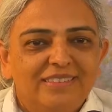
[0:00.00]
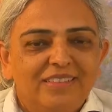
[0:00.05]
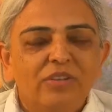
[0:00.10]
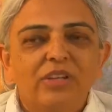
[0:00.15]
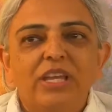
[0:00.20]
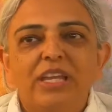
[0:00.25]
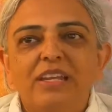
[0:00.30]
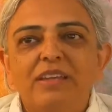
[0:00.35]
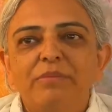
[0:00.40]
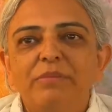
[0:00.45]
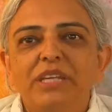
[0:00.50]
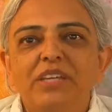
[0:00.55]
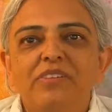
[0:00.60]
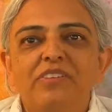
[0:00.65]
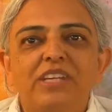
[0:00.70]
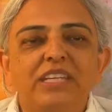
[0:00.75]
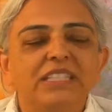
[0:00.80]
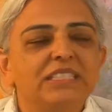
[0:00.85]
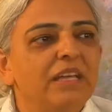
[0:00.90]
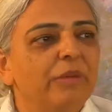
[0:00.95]
Okay, let me give
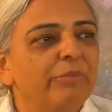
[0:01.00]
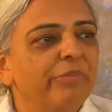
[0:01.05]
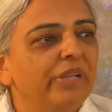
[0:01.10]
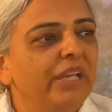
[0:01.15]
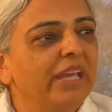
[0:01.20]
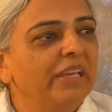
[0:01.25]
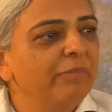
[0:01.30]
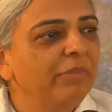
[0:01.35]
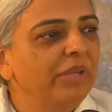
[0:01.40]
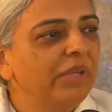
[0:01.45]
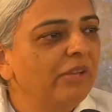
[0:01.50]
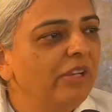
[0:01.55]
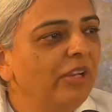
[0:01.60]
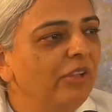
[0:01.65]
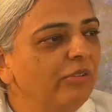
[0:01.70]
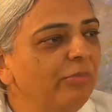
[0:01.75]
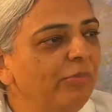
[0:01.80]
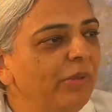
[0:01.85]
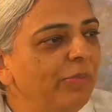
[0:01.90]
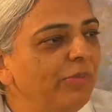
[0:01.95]
you an example. Like a
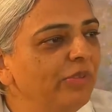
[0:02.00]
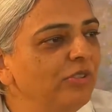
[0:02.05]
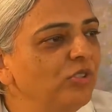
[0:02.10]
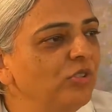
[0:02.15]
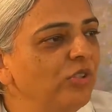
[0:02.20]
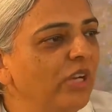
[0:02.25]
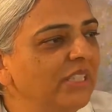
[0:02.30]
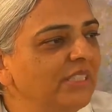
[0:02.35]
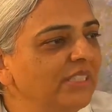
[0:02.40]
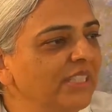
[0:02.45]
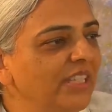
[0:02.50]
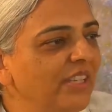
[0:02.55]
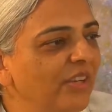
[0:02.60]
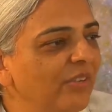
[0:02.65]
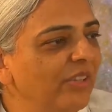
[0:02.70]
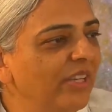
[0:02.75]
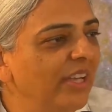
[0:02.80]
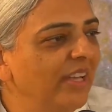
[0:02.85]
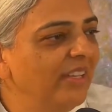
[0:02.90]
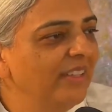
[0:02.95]
lot of people do hatha
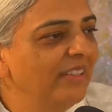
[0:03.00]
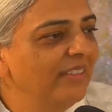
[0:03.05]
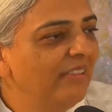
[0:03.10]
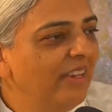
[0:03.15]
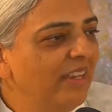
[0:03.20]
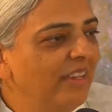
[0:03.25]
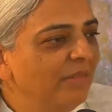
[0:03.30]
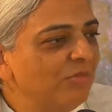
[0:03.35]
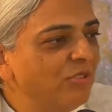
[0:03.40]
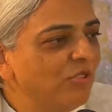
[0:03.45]
yoga, right?